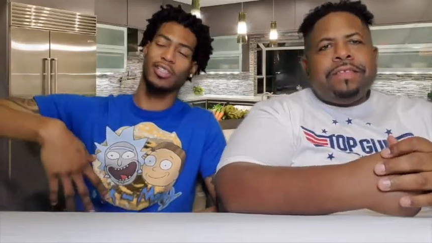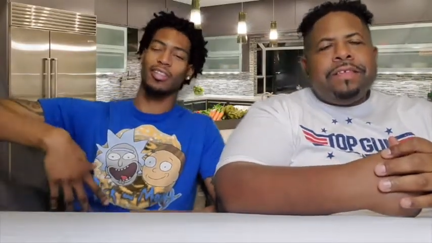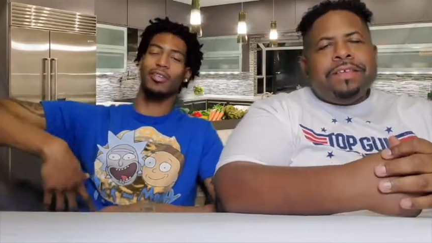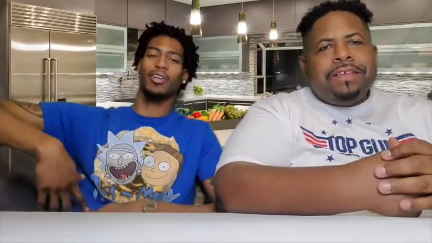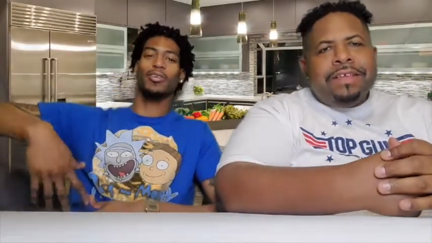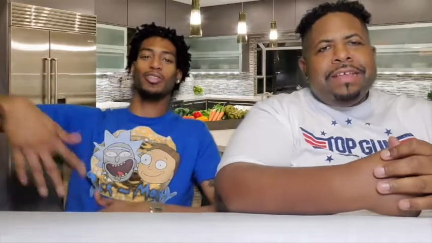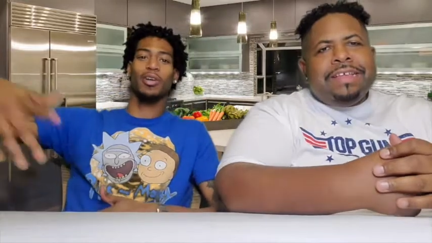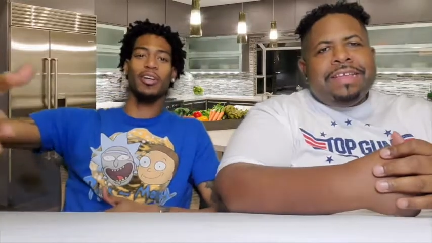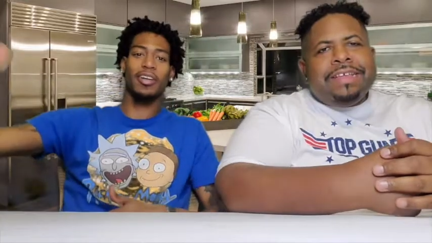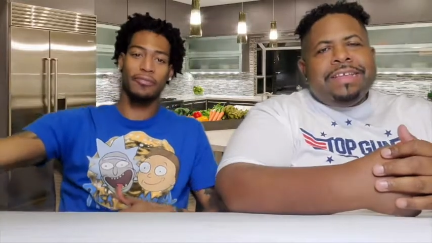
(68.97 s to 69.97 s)
Speaker 1: time, y'all.
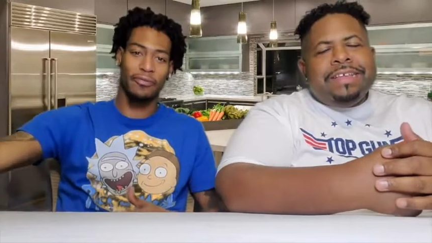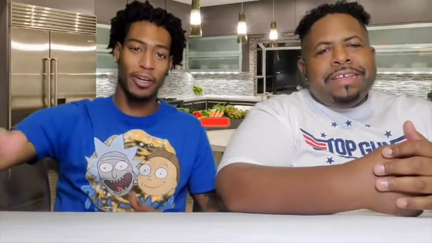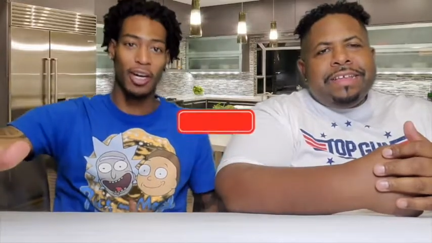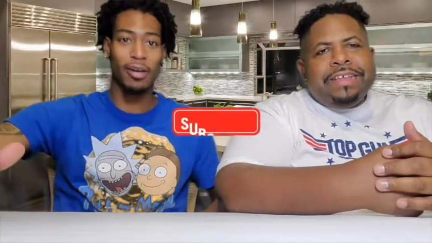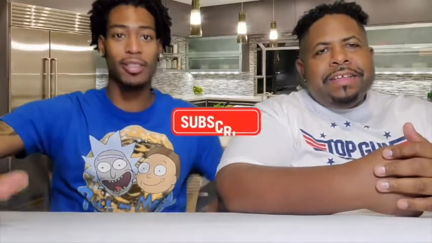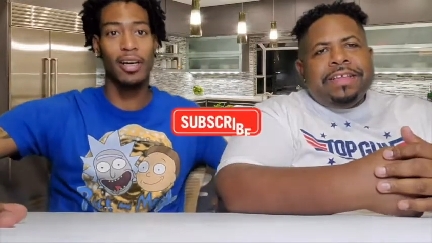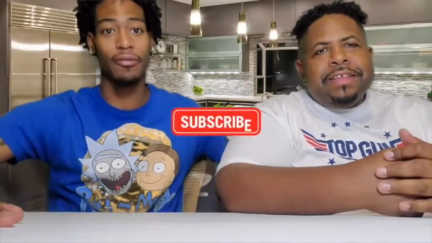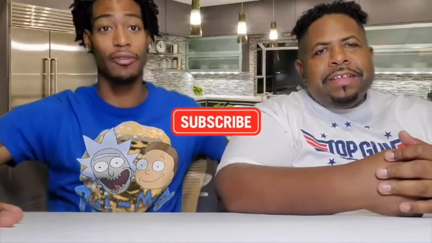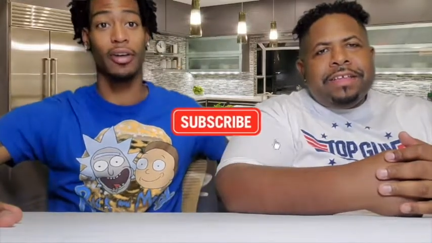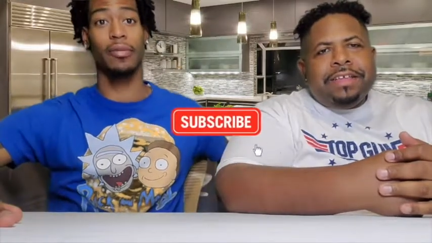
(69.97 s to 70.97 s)
Join the
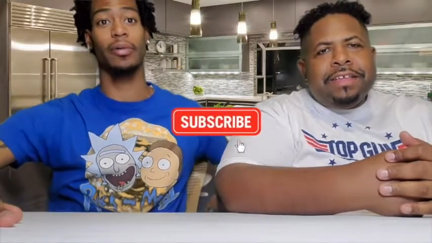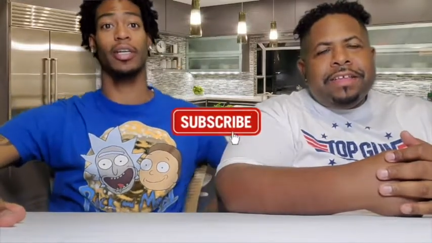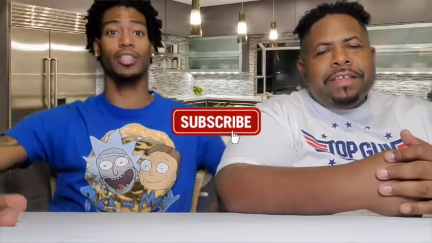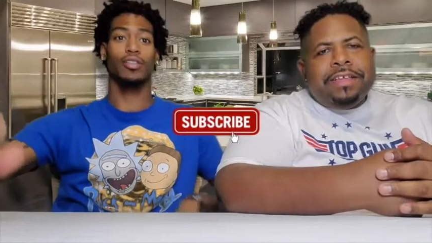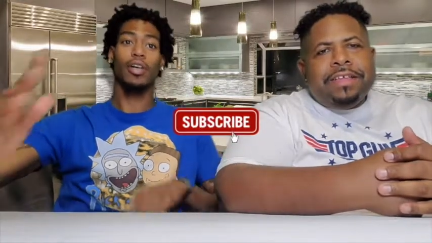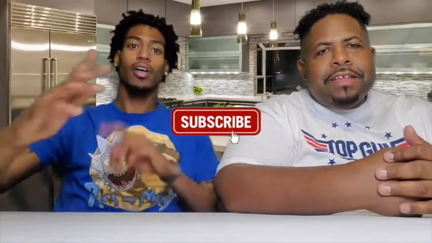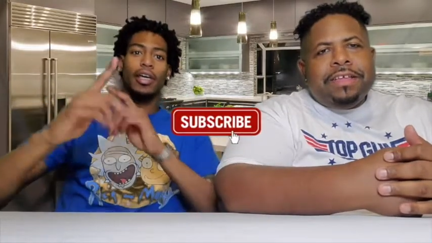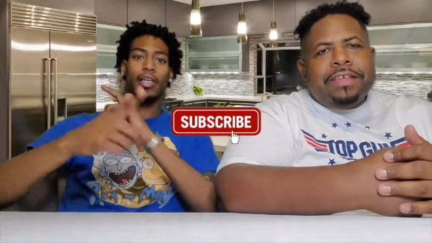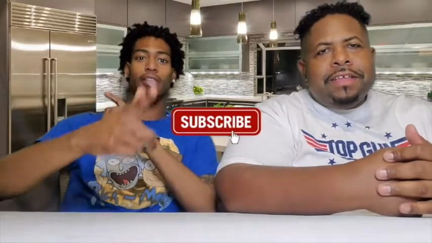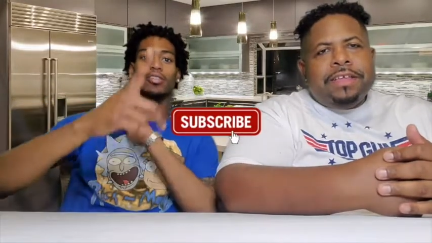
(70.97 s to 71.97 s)
Curbside fam and
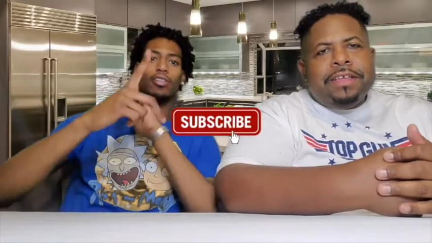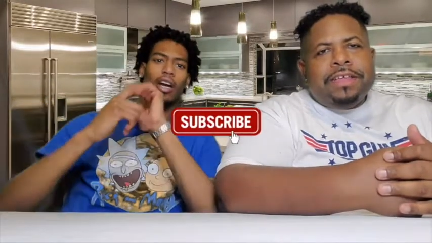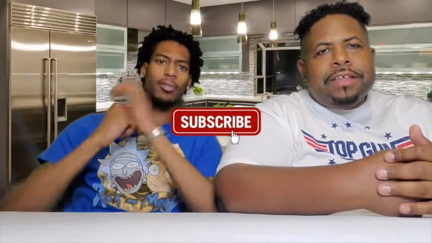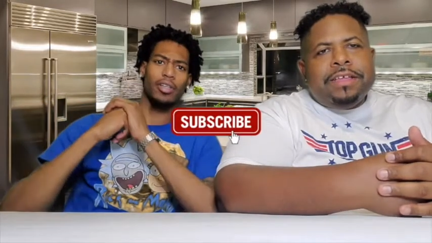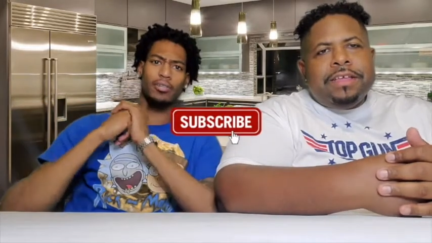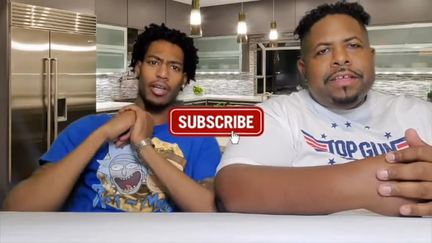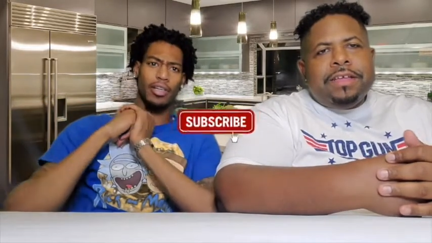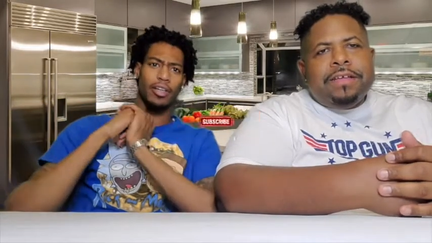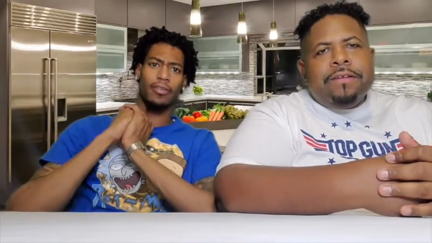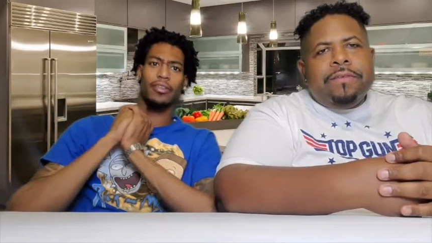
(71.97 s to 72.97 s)
hit the subscribe button. It's right
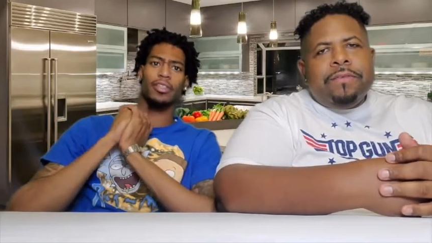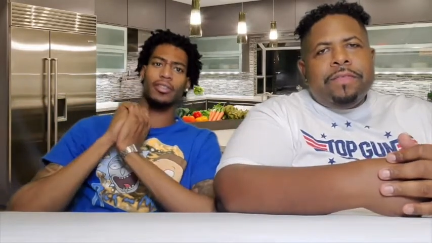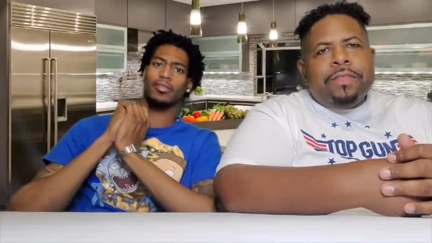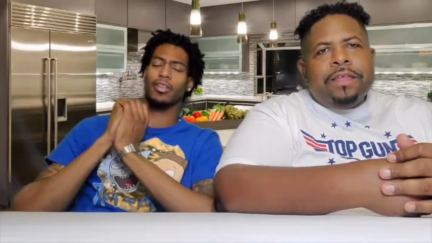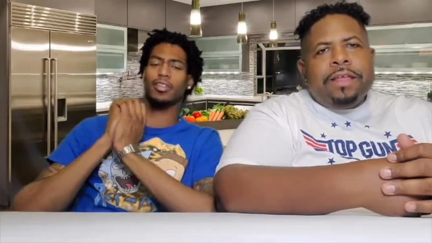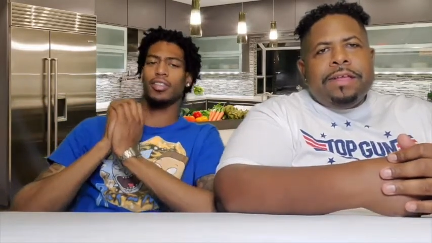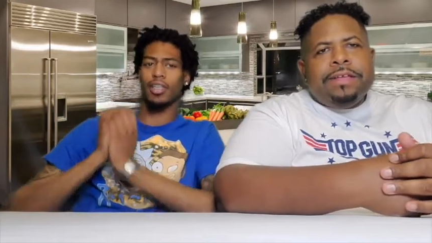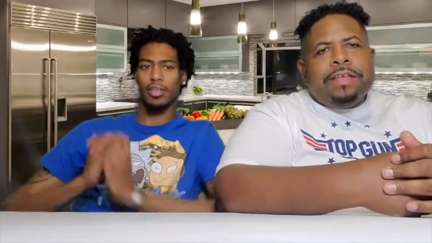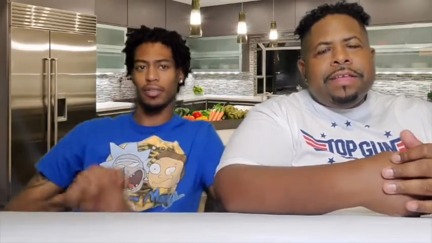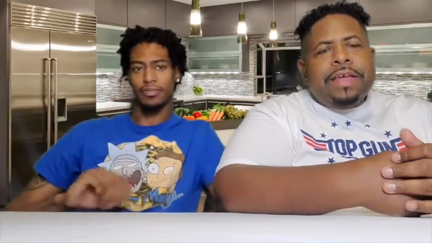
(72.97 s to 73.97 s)
there in y'all face. Y'all see
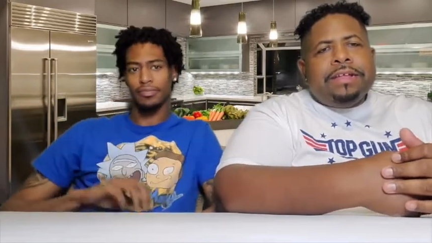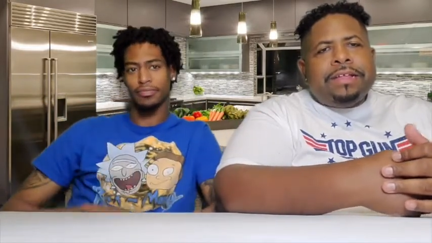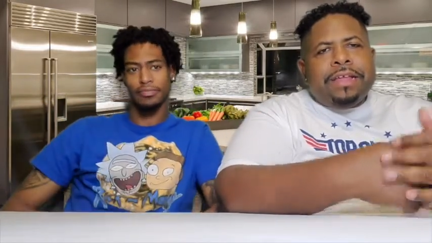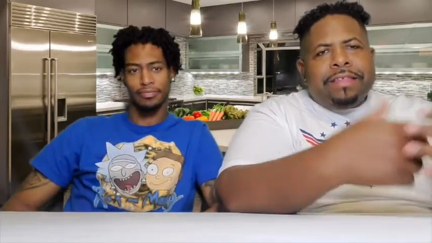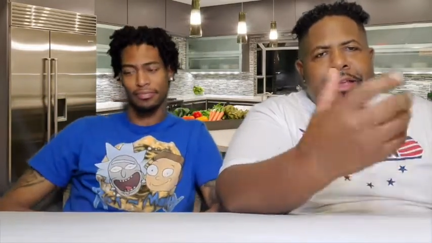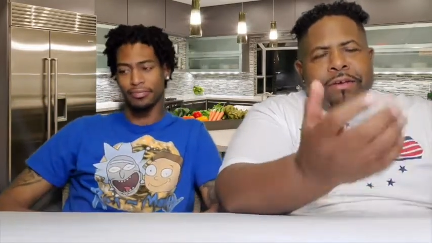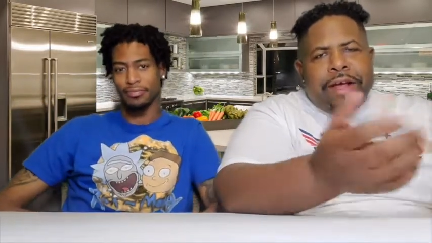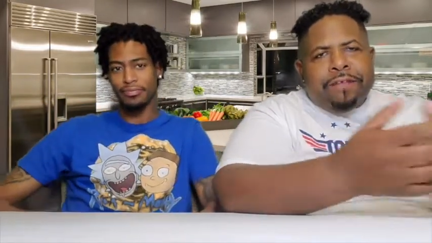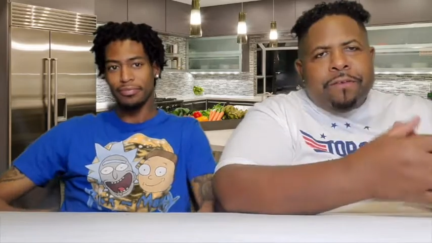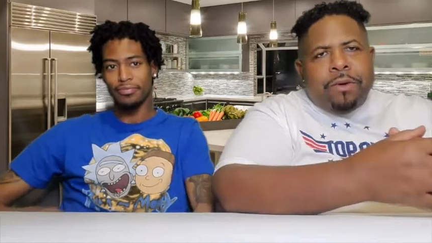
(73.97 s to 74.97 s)
that? Yes, and thank you
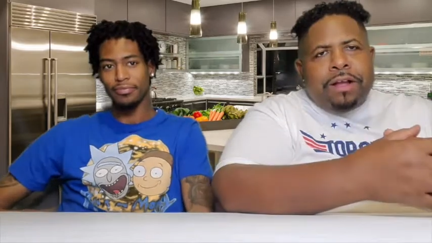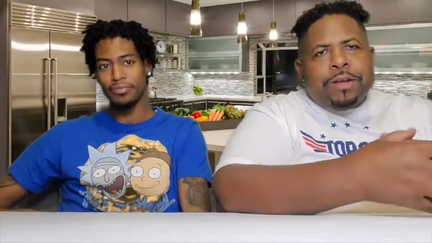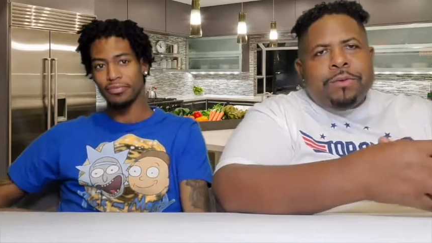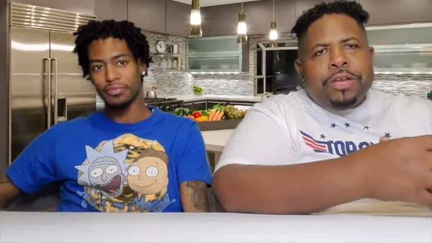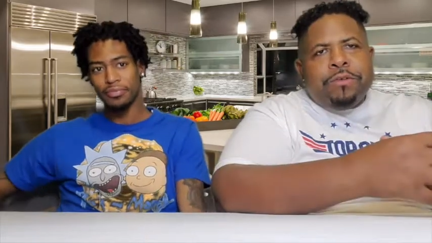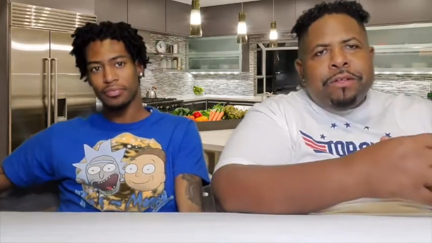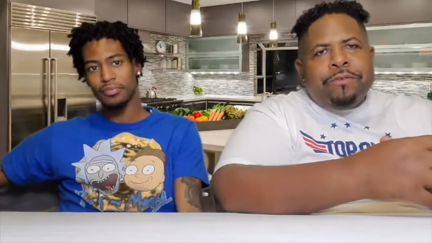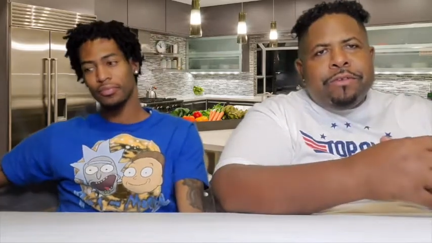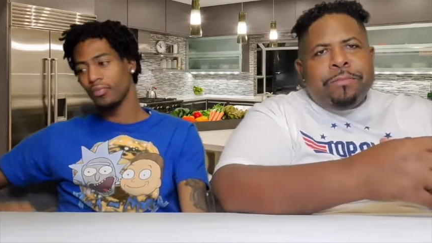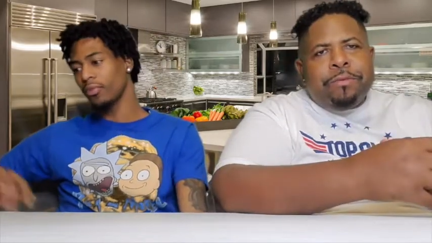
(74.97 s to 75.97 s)
guys for
Speaker 2: watching. We truly,
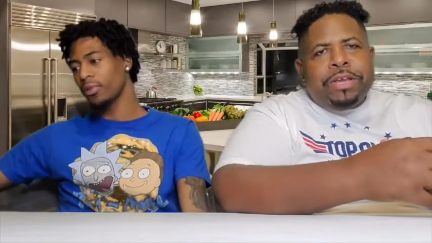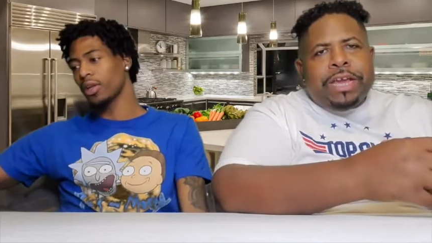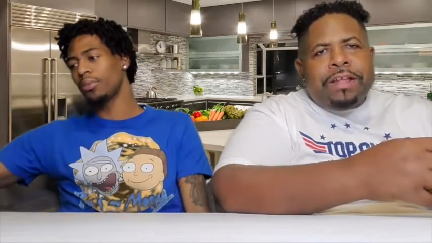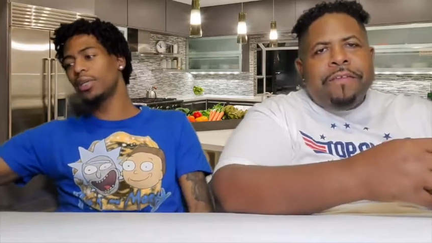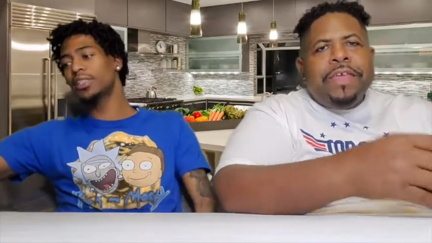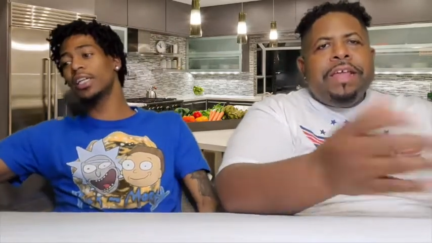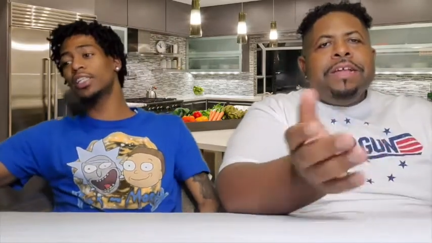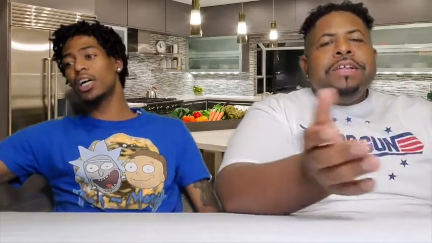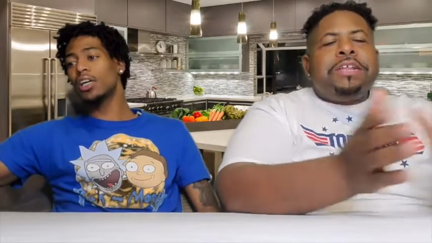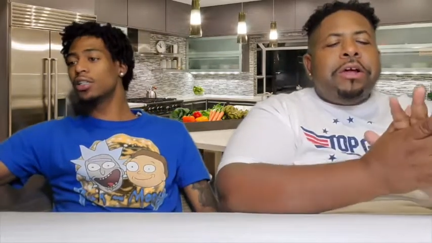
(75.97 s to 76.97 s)
truly appreciate it. Appreciate y'all. So